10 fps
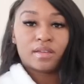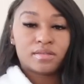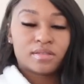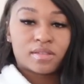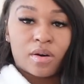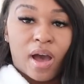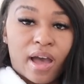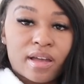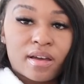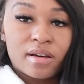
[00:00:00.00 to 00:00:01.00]
So
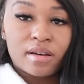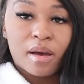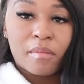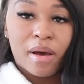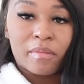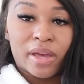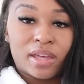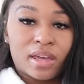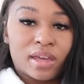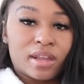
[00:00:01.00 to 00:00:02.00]
I cook my
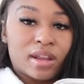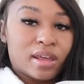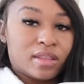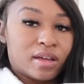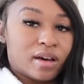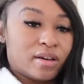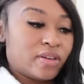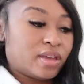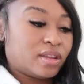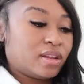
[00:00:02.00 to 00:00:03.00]
bacon in the
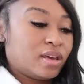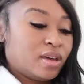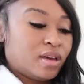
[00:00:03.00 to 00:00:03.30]
oven.